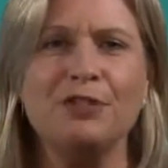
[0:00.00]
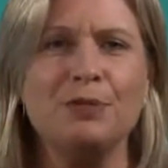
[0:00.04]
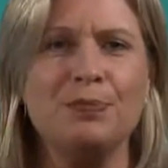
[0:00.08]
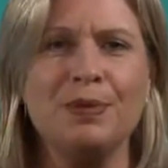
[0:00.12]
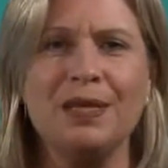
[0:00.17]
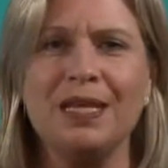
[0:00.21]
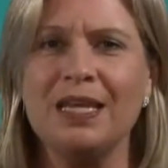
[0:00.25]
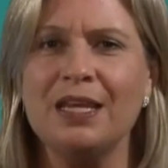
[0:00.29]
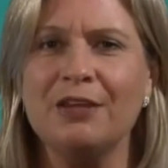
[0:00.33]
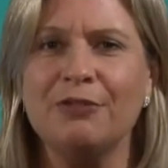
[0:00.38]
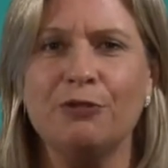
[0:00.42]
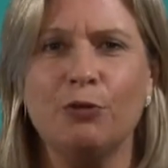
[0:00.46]
to
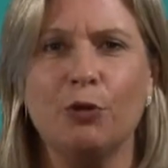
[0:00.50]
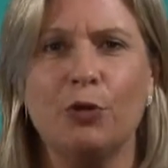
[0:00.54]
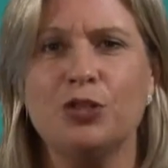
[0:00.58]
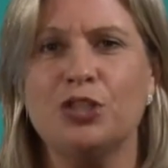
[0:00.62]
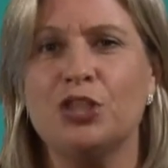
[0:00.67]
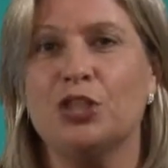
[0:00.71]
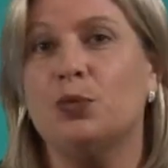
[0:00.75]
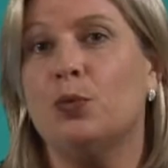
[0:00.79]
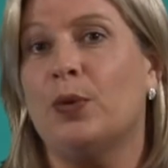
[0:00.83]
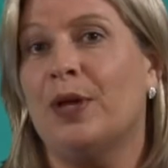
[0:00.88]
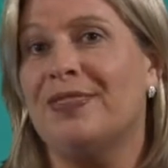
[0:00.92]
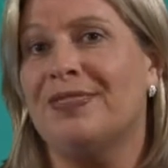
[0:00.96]
be a
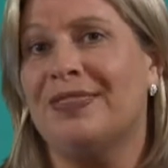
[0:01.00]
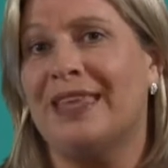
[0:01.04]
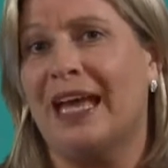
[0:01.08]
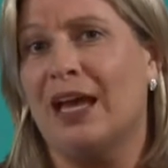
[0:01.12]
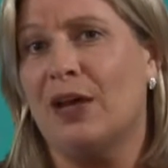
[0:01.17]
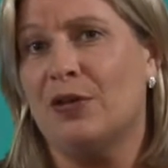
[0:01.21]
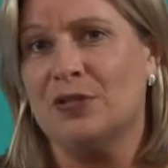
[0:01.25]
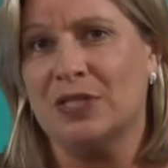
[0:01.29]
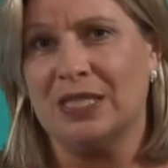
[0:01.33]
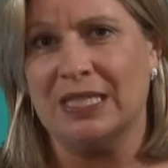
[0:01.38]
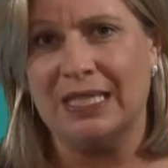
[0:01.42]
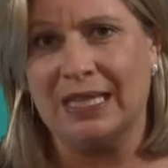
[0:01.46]
Fortune
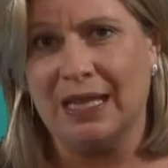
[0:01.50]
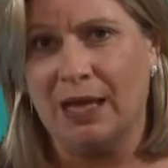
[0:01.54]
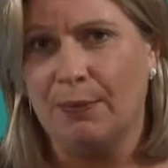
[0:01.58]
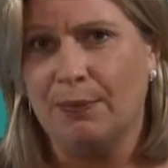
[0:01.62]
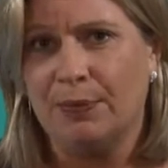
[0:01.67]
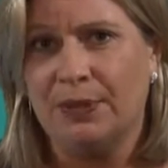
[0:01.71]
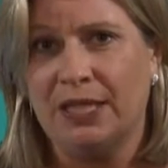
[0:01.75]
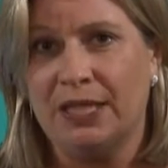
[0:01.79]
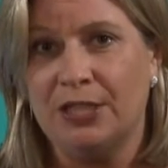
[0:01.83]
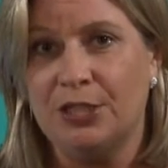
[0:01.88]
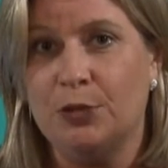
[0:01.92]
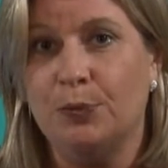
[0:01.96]
1000
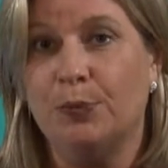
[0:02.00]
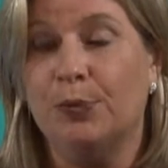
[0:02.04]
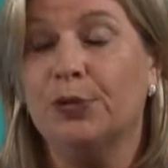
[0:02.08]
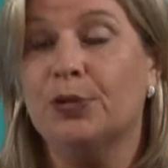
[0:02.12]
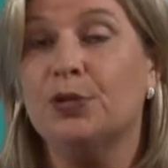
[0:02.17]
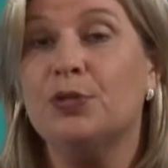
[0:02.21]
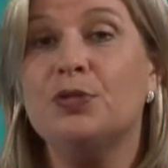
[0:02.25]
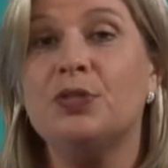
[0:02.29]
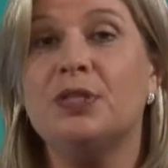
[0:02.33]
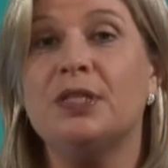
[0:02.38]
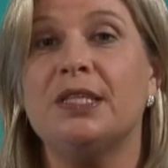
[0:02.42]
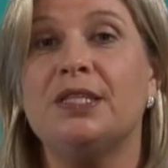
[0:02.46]
company to
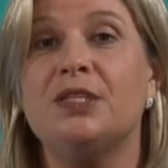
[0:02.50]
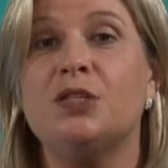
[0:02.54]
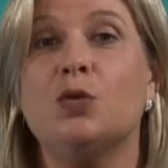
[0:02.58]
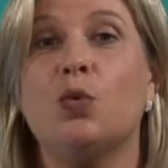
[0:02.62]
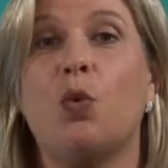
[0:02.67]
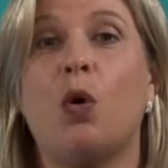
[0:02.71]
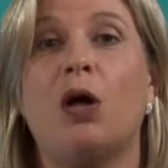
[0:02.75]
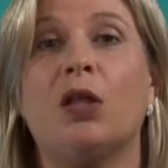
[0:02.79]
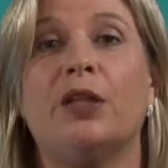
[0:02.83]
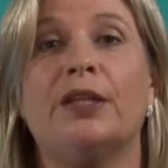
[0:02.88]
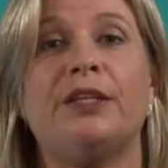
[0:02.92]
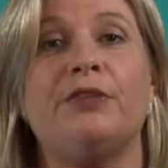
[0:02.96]
produce these
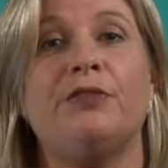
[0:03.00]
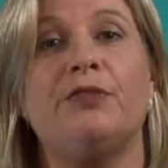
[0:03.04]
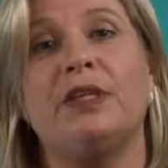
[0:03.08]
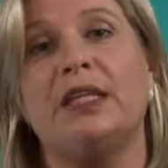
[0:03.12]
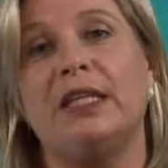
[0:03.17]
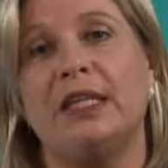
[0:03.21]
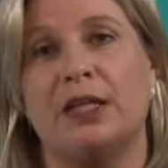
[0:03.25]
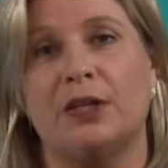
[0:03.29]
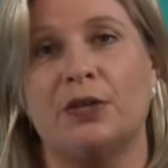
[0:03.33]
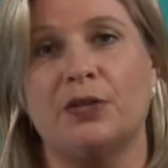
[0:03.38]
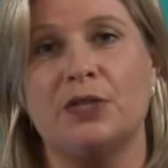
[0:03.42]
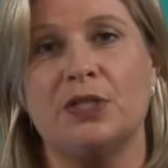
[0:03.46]
quality
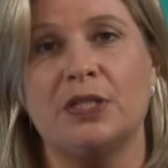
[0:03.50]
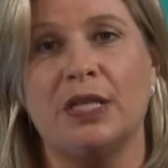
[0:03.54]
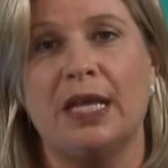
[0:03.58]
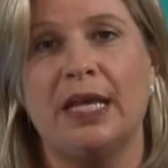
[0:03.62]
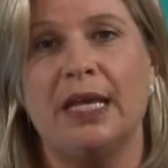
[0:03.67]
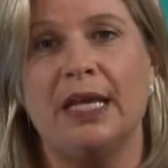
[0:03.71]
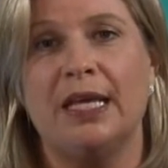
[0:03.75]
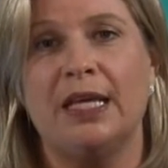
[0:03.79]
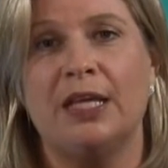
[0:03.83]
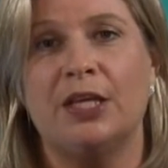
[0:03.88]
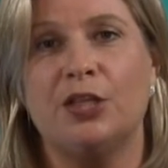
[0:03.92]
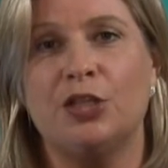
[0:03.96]
videos.
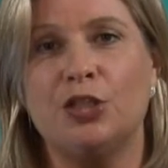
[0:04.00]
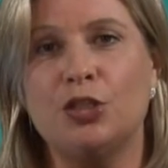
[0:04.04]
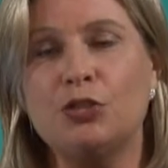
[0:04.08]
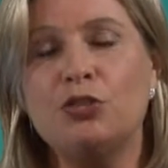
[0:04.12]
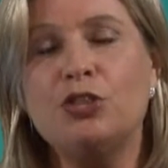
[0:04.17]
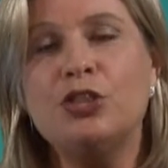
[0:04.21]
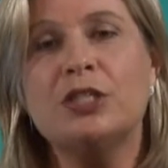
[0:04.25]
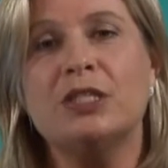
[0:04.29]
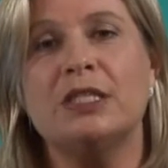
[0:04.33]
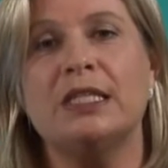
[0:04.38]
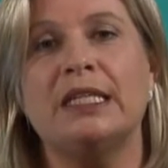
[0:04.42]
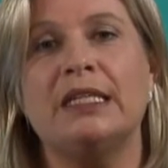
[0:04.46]

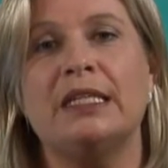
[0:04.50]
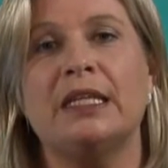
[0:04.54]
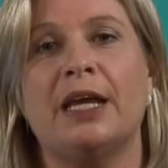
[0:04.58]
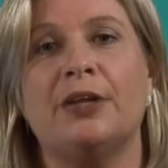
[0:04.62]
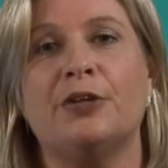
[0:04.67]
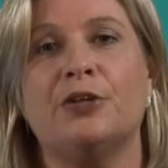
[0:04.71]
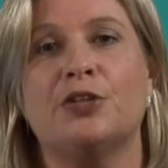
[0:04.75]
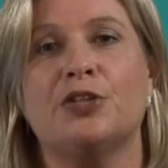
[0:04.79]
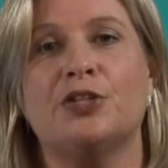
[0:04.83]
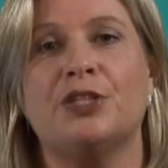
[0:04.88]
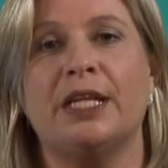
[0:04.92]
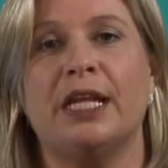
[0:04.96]
You just need to
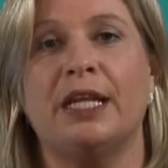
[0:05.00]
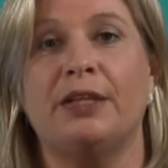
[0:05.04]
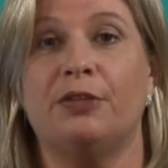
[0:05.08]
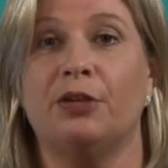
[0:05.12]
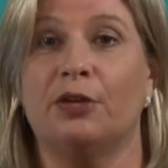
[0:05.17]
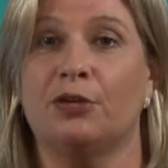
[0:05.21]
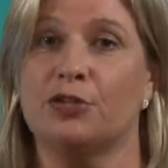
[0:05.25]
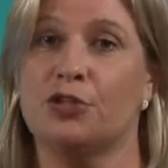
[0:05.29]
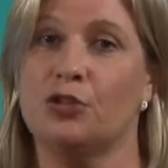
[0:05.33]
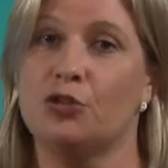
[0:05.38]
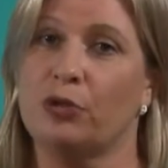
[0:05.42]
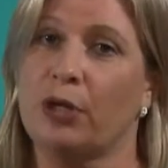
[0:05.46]
understand
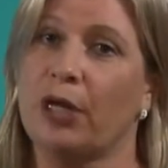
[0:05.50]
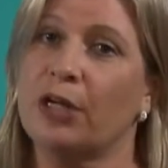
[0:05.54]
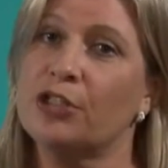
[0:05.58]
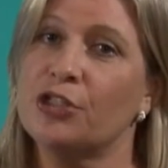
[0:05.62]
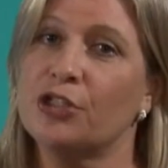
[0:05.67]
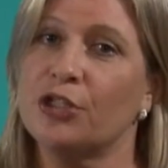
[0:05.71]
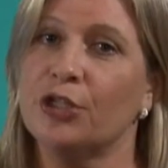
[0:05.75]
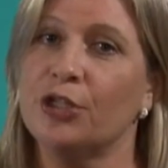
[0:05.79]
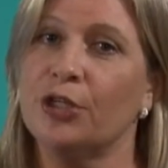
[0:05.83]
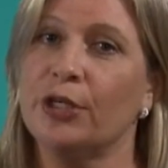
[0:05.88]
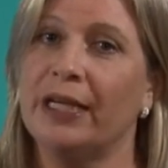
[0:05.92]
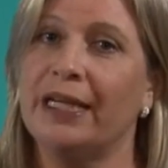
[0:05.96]
their
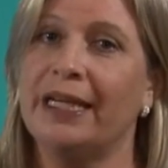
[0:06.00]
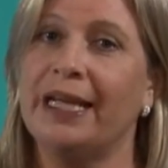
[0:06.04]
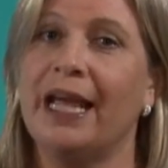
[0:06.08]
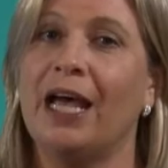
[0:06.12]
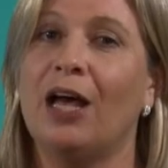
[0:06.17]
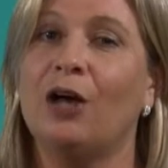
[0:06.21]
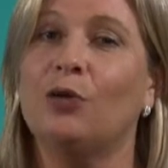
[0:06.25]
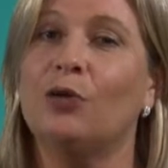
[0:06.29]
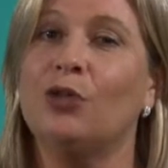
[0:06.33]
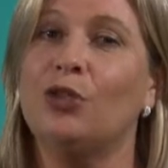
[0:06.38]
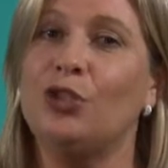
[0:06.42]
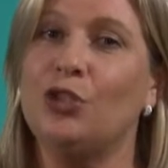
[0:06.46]
structure and
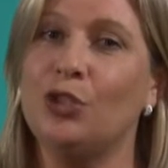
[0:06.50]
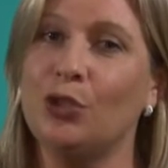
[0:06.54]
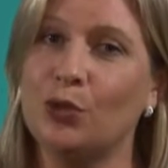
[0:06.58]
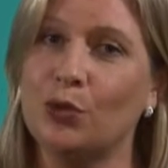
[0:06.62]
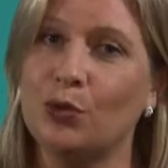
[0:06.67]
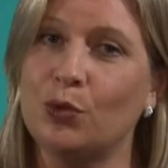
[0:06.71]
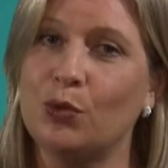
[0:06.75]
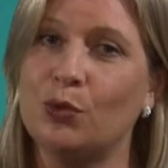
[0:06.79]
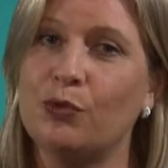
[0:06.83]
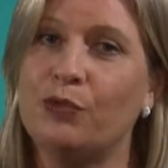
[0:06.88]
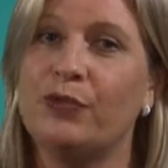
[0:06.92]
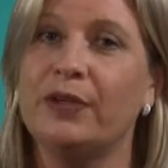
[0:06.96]
how
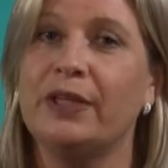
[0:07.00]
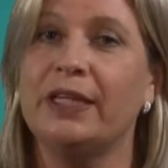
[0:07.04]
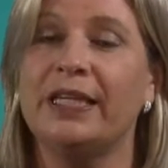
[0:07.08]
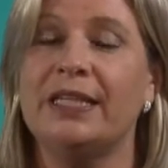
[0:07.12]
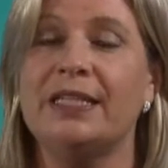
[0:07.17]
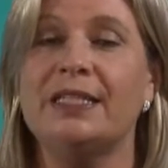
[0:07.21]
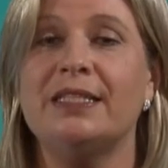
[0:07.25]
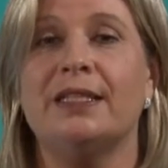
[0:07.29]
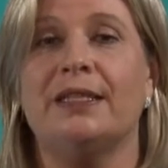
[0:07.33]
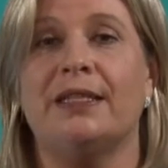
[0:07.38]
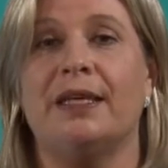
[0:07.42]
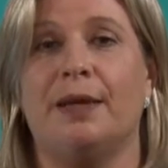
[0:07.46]
you fit
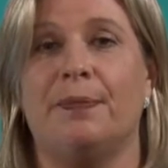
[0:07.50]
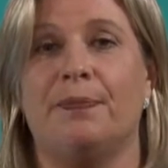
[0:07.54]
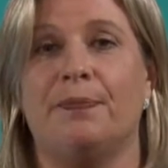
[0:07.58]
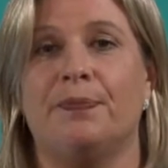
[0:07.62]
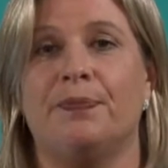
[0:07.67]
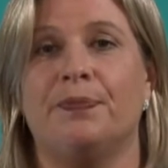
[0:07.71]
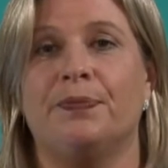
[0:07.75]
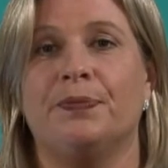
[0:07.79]
into them.